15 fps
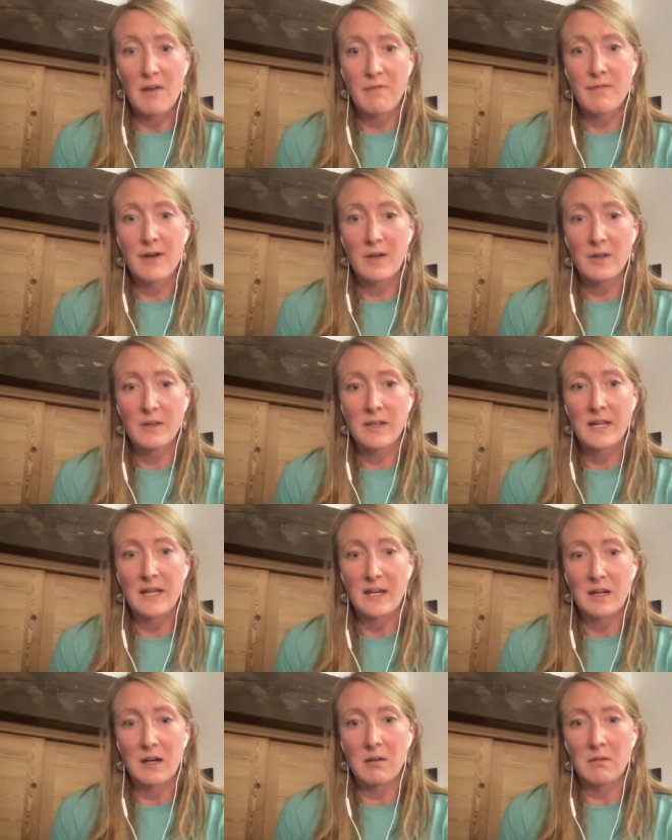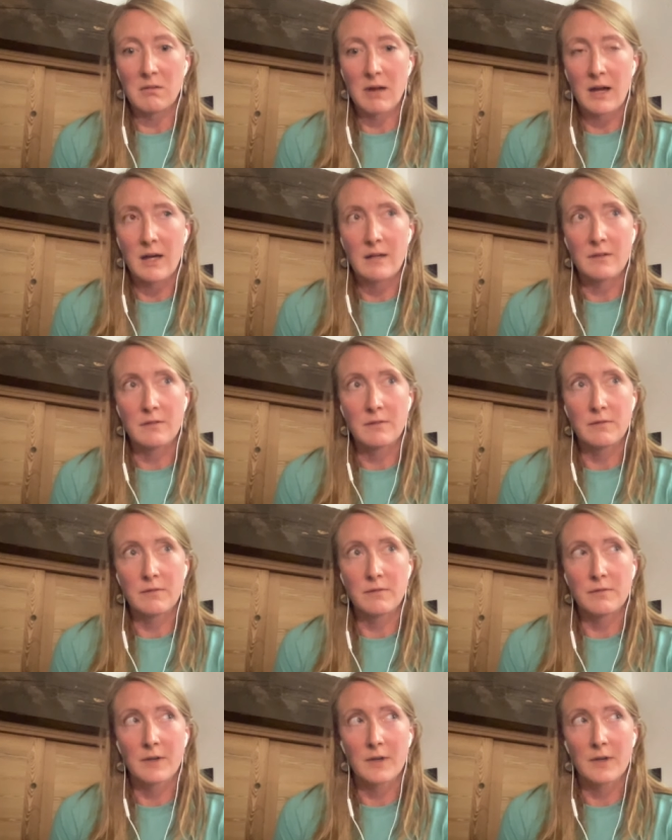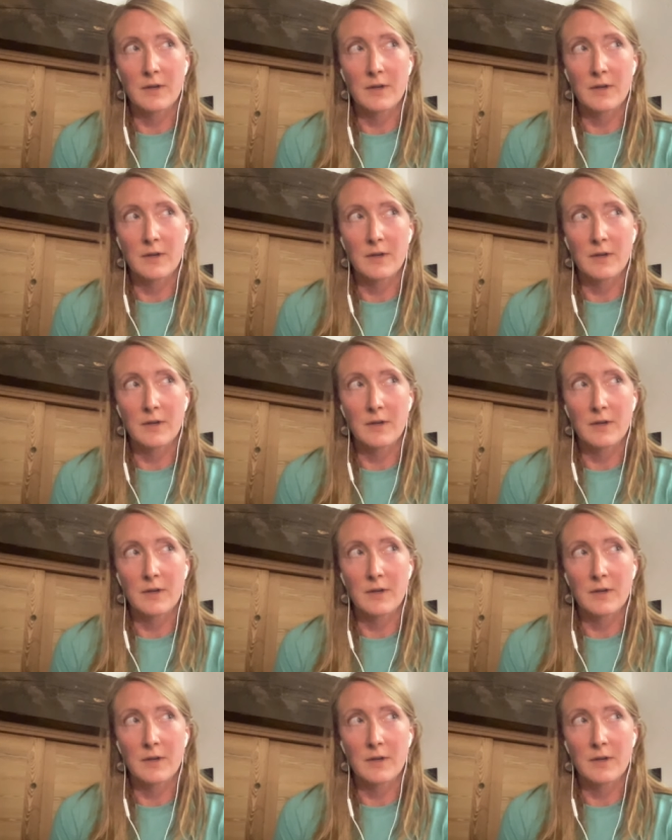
I felt like a lot of,